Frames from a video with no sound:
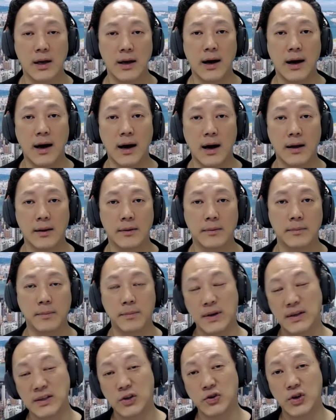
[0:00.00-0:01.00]
uh,
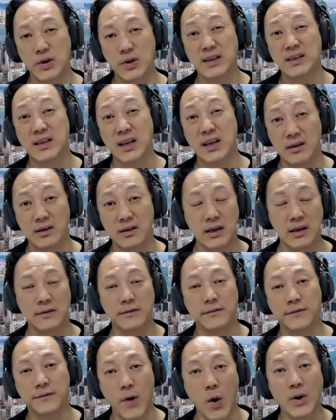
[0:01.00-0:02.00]
BCG basically
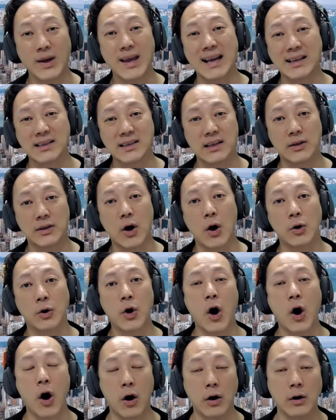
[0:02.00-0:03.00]
forecasted Hong
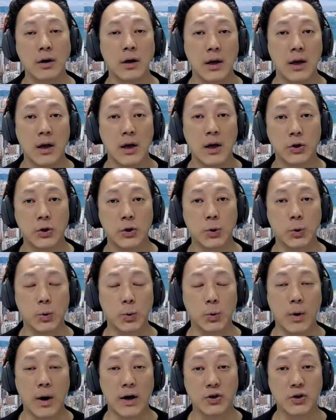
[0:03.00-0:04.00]
Kong
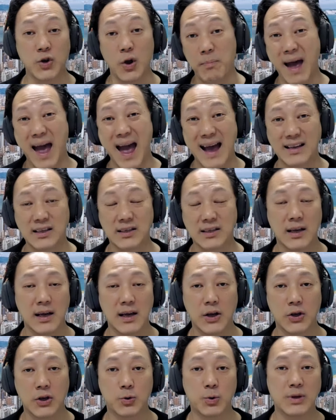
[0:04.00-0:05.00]
to uh, surpass
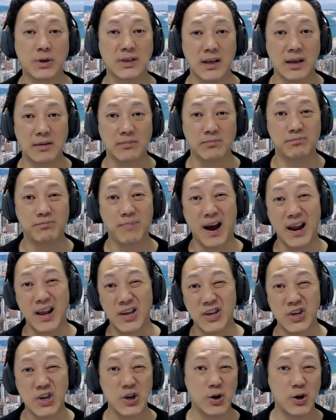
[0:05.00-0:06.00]
Switzerland by the
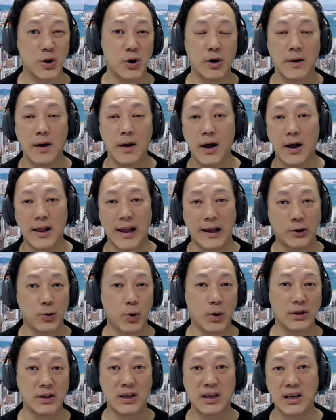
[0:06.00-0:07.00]
year like
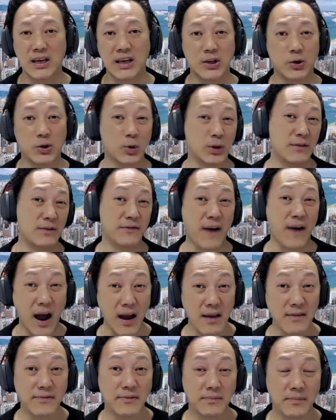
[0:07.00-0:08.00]

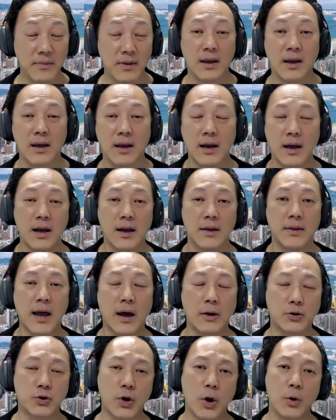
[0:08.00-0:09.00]
2025.
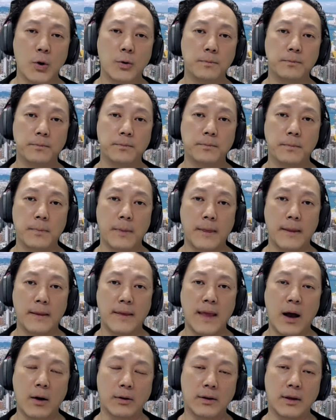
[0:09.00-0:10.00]
Now, so
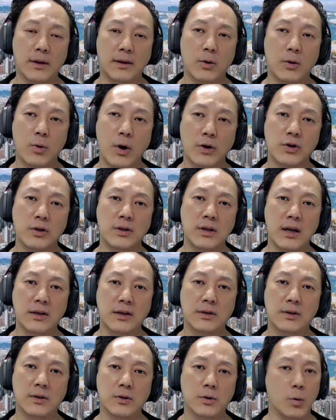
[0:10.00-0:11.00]
now the question
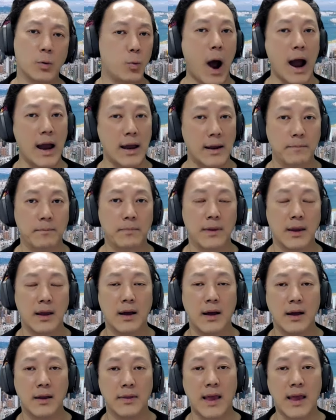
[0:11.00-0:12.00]
is why?
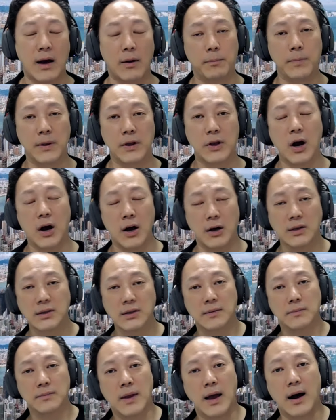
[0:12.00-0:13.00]
Now,
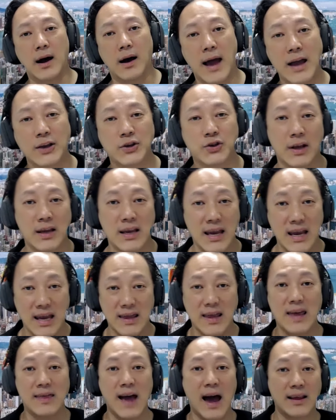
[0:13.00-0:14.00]
because uh, actually
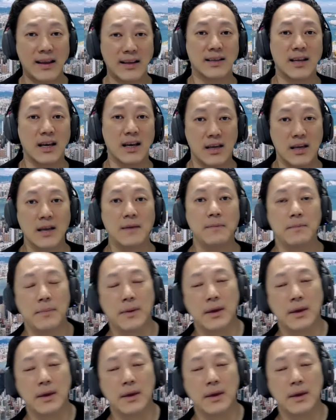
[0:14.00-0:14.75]
in another study,